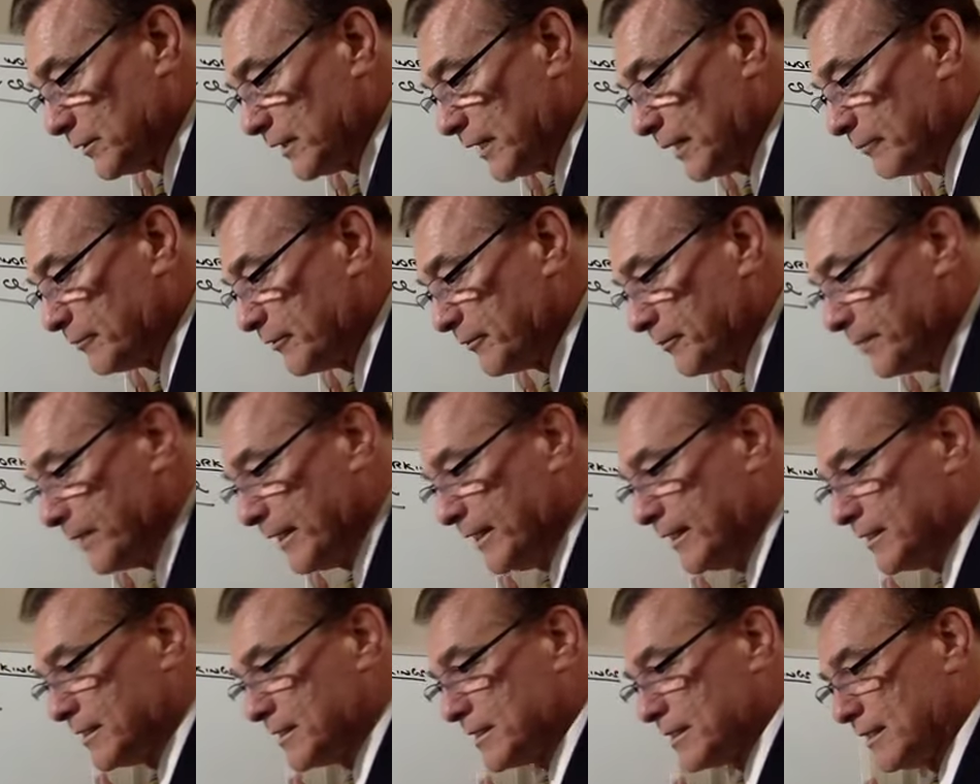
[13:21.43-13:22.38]
number of
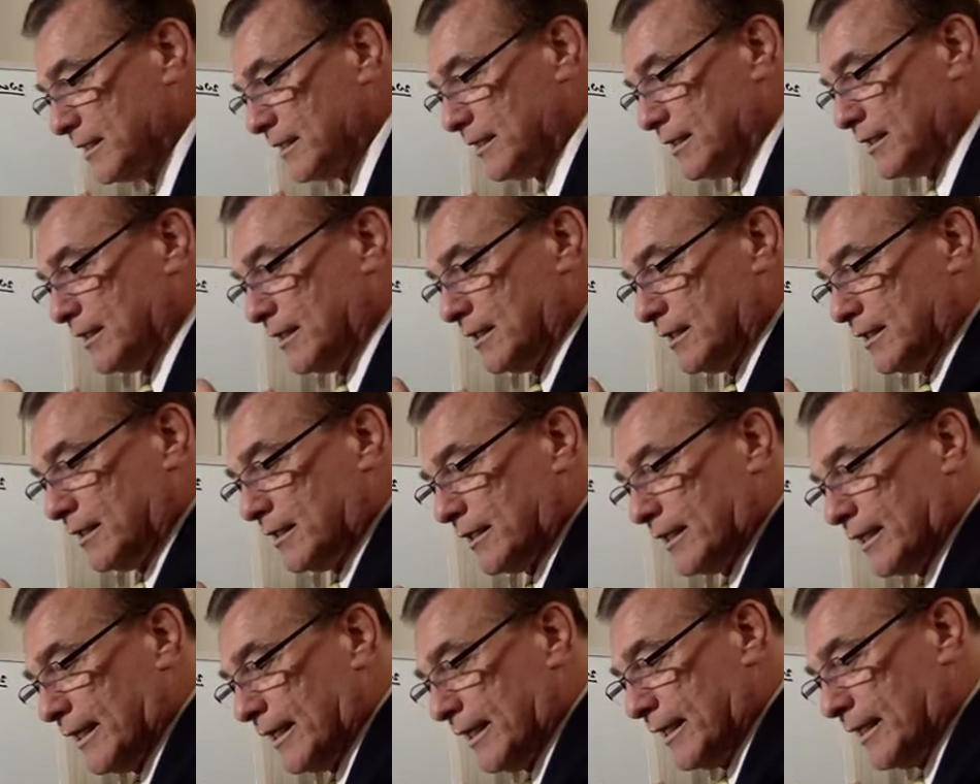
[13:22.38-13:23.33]
bins,
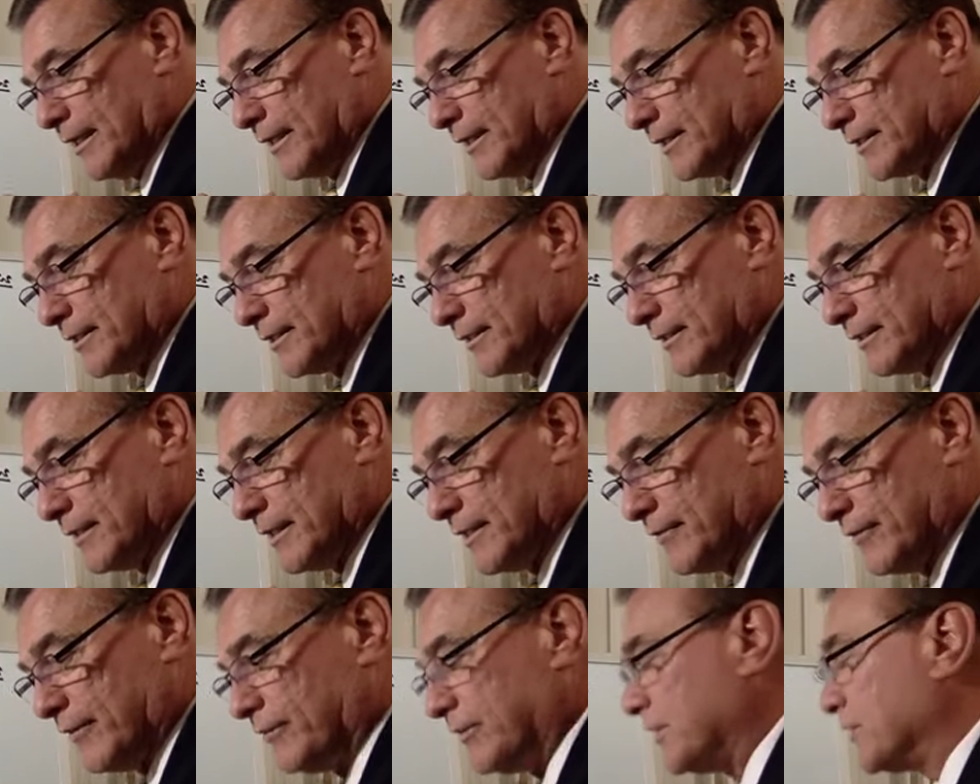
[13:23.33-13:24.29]
is
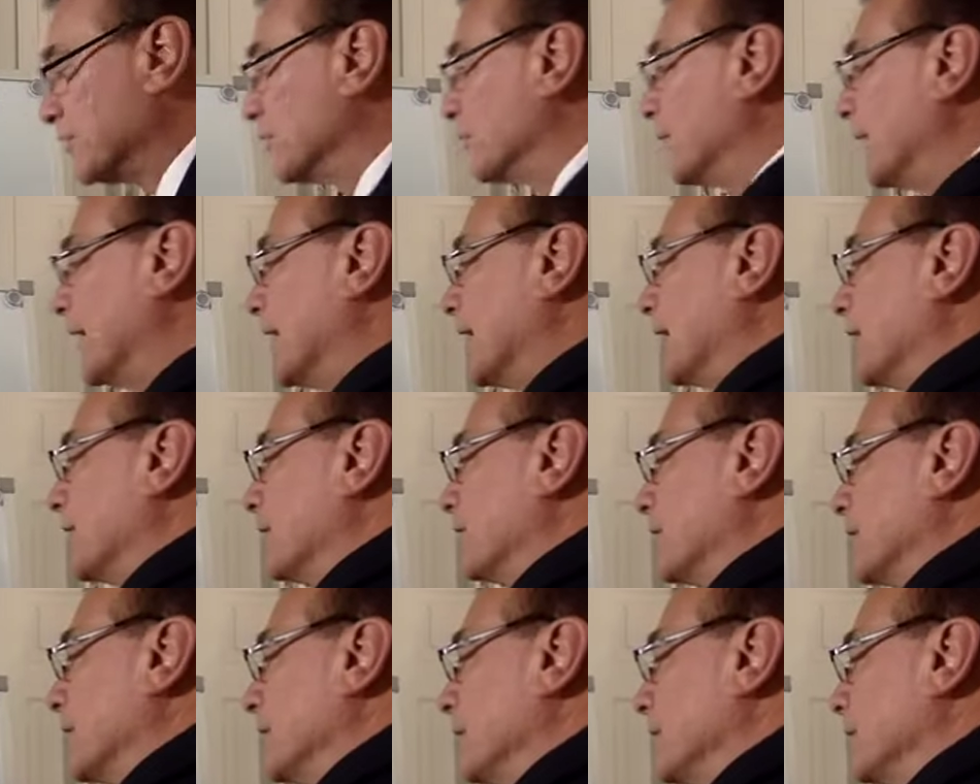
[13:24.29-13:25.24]

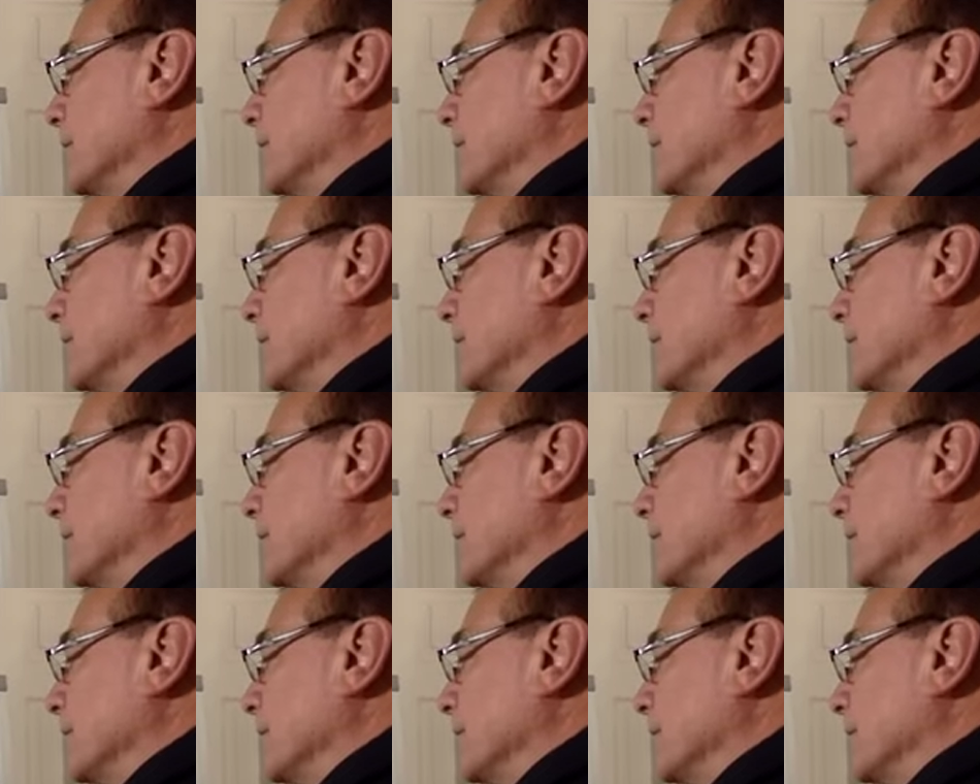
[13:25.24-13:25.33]
52,800.